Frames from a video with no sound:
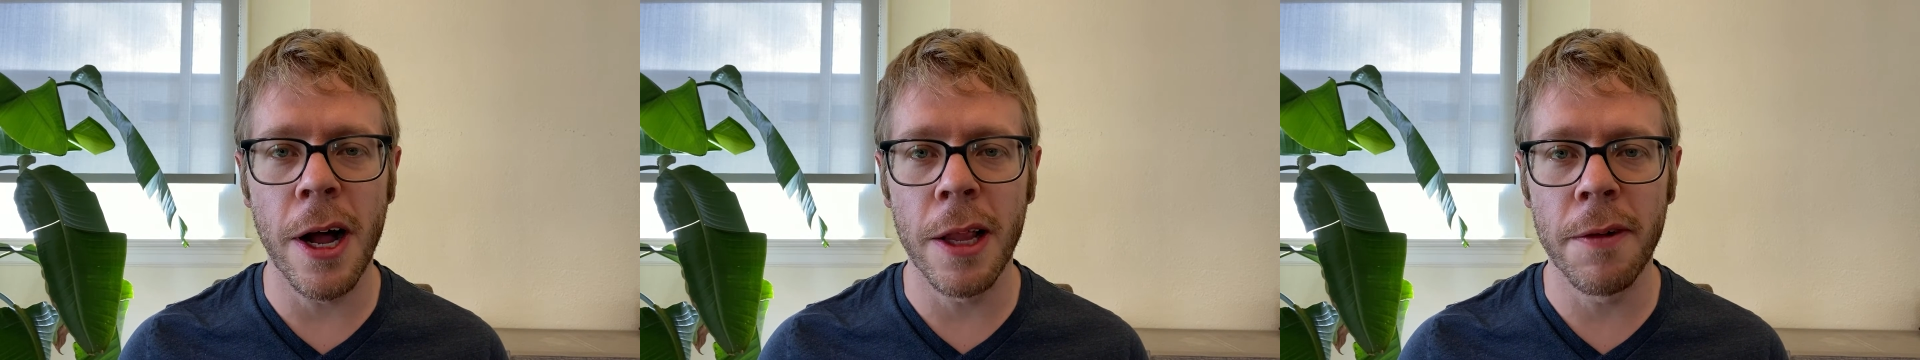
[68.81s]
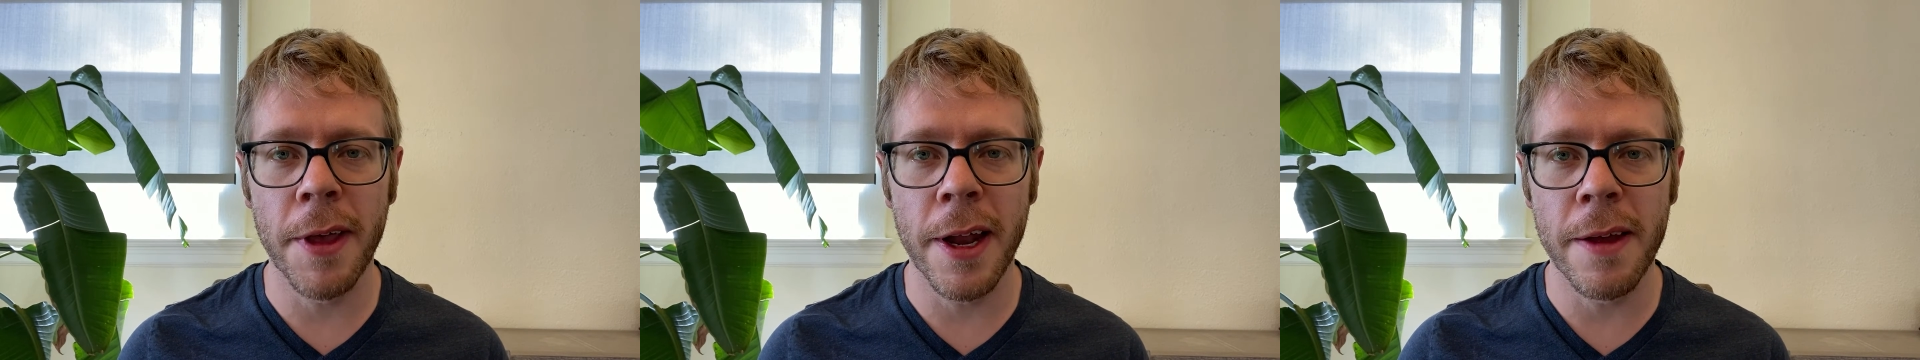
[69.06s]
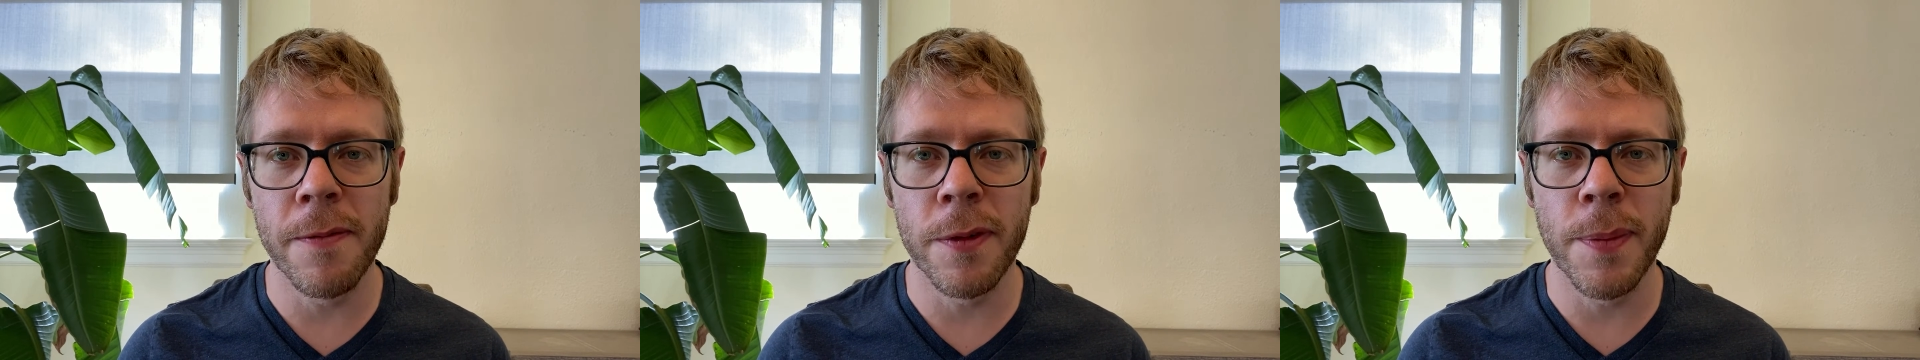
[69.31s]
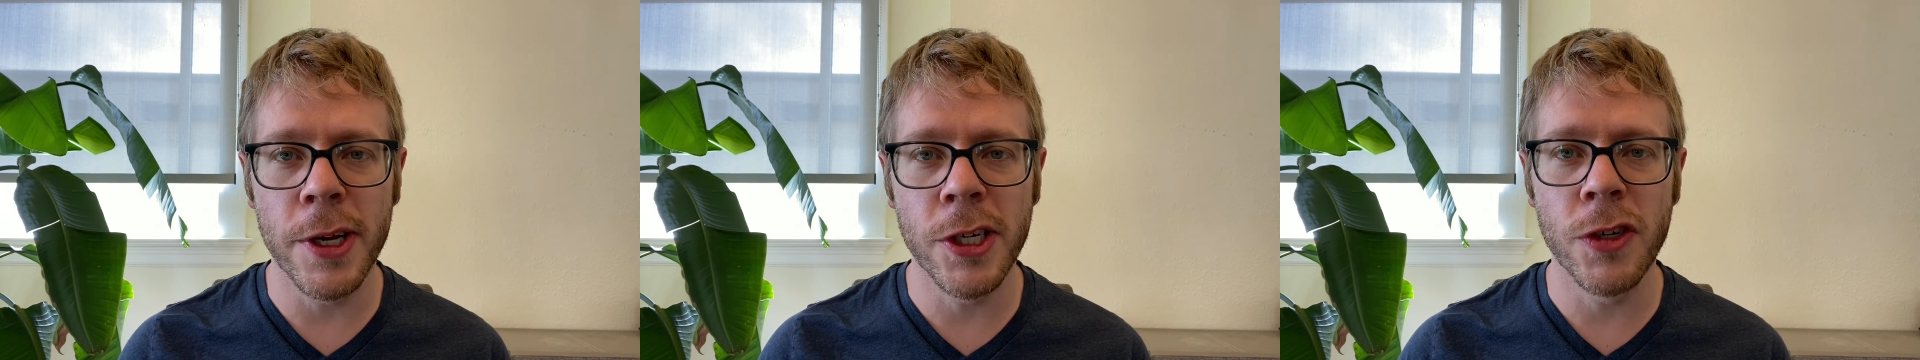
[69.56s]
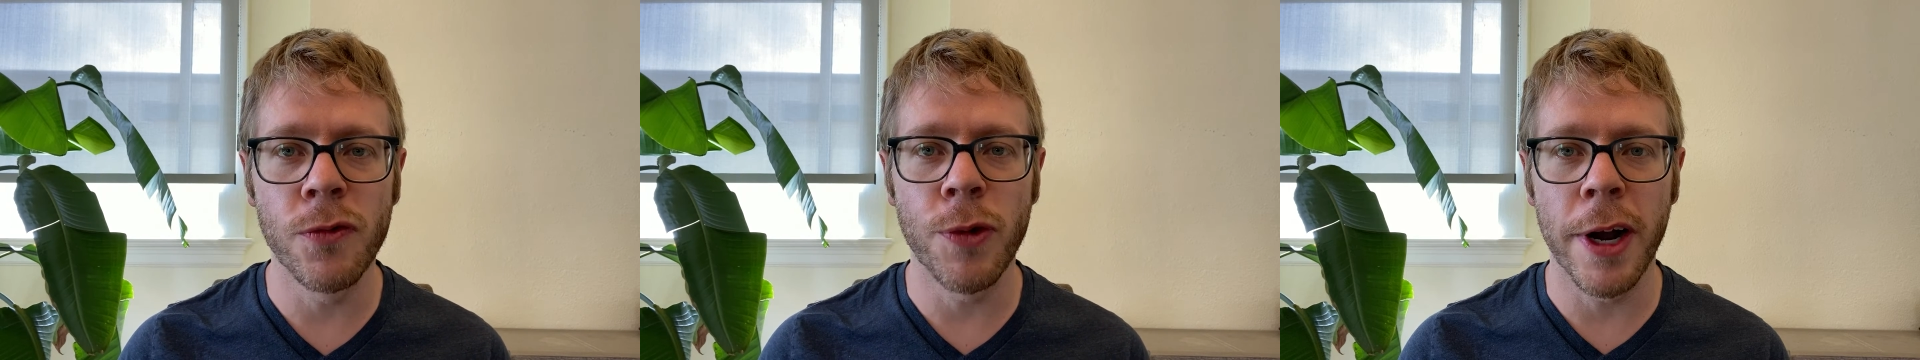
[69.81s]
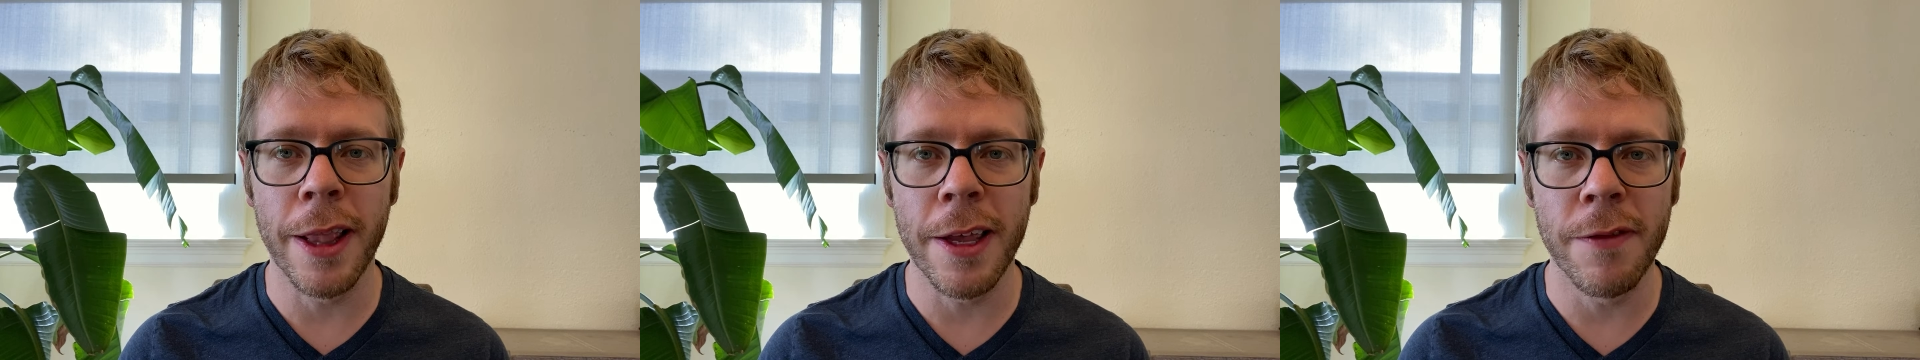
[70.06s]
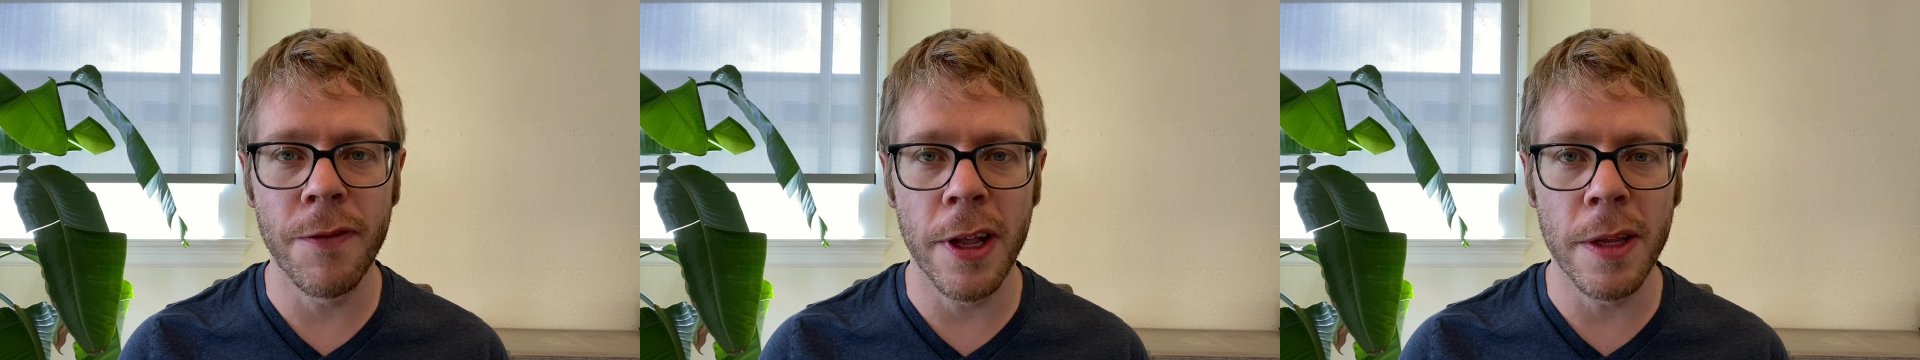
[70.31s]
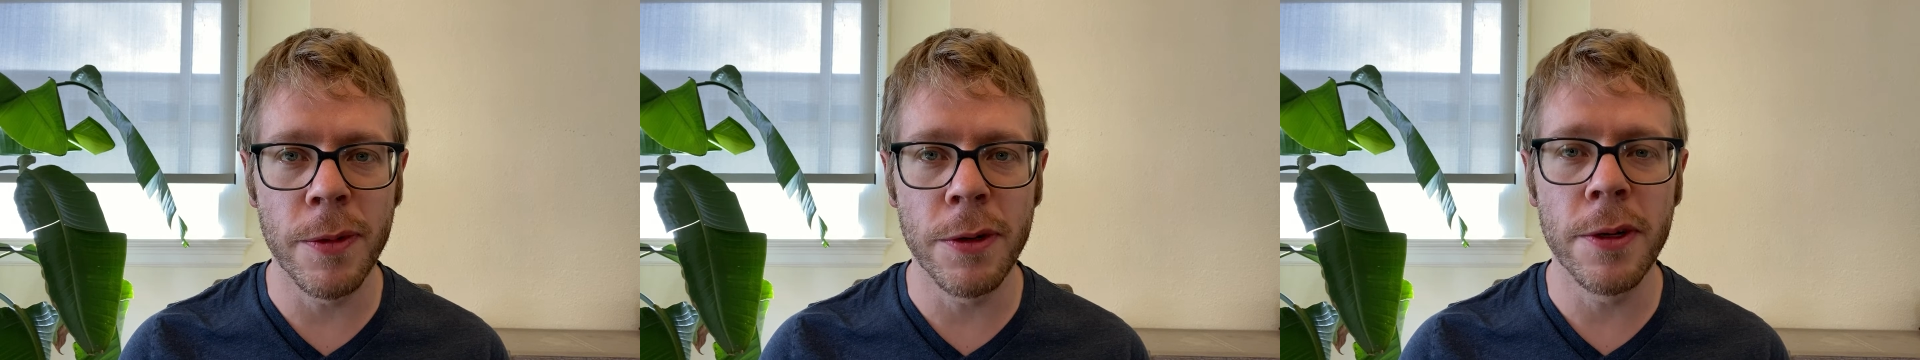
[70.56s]
all of that information readily
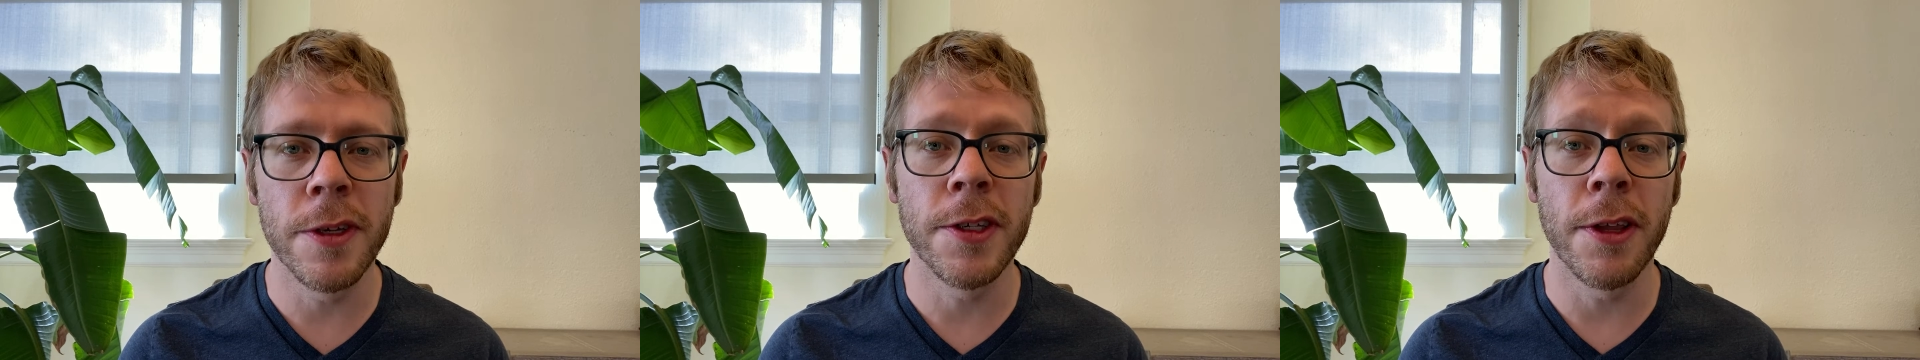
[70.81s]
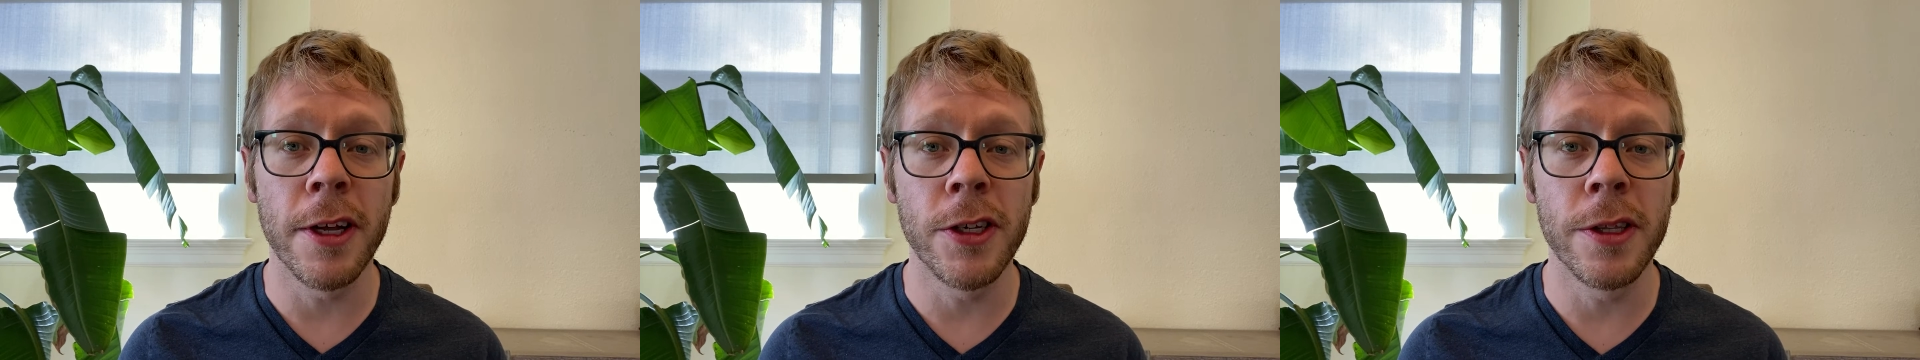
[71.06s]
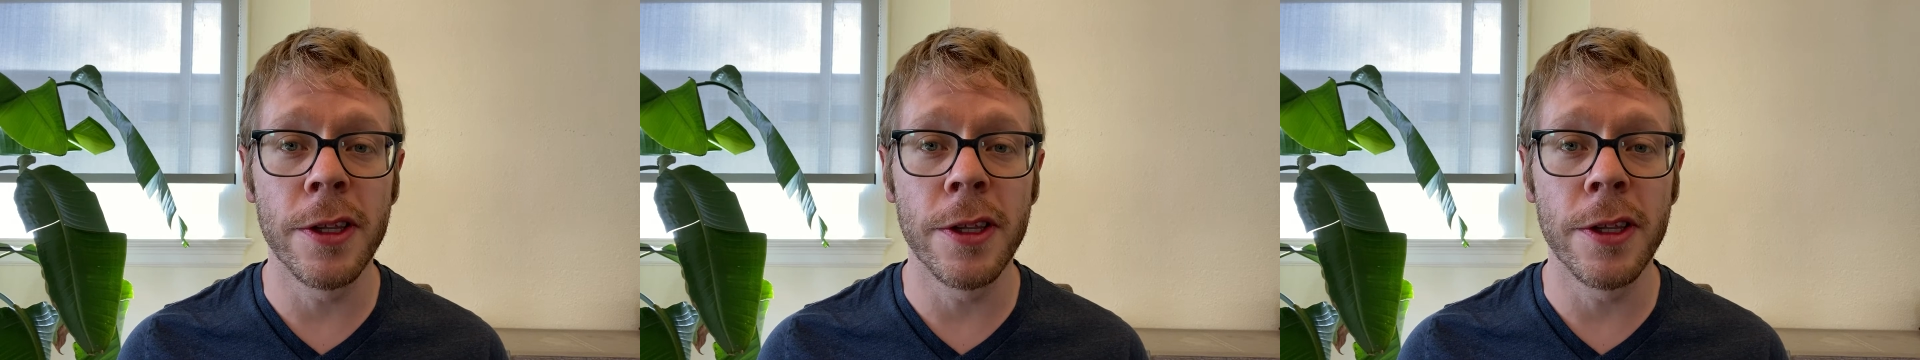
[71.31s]
available so that